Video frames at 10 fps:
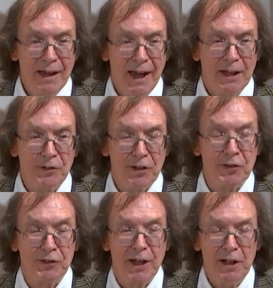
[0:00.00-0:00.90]
and
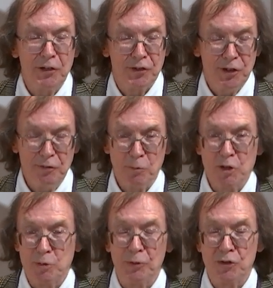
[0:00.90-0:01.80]
his skeleton,
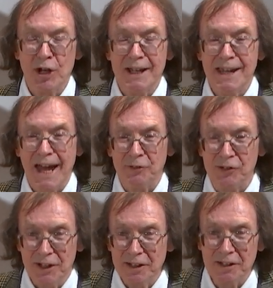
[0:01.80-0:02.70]
which was
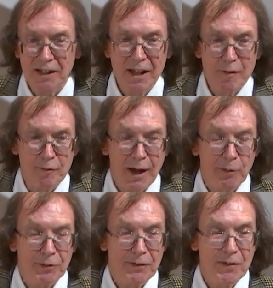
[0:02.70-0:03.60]
gigantic,
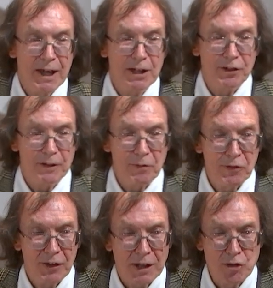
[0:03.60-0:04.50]
found in the eighteenth
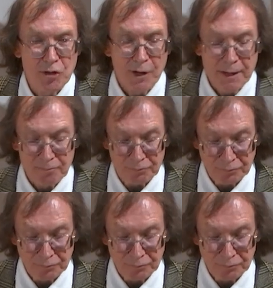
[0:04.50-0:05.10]
century.